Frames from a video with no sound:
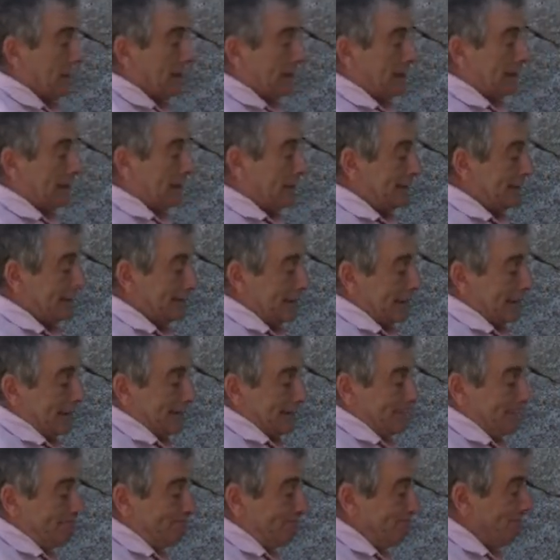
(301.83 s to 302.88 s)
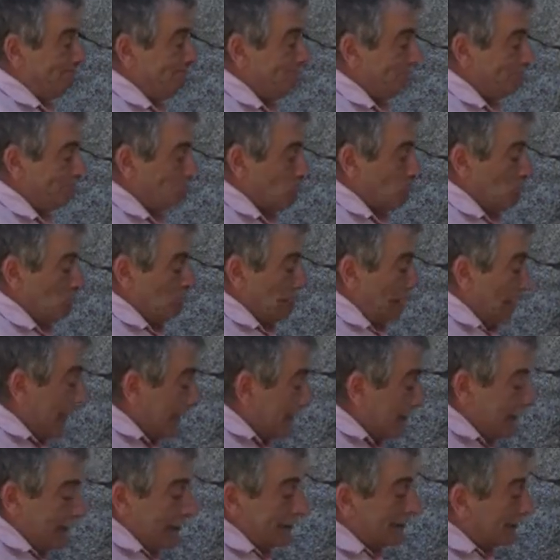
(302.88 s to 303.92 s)
And, um,
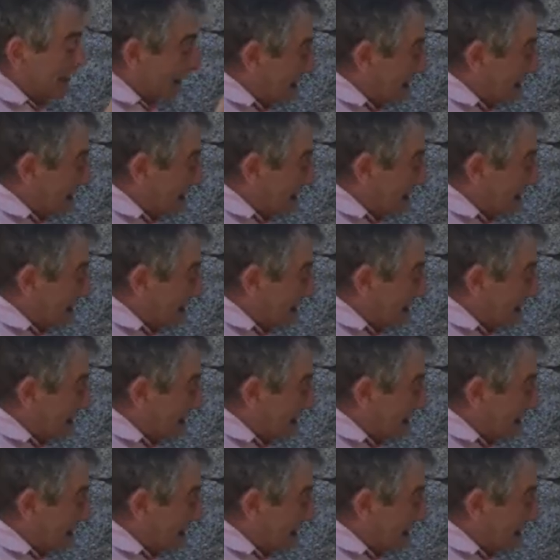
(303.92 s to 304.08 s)
and then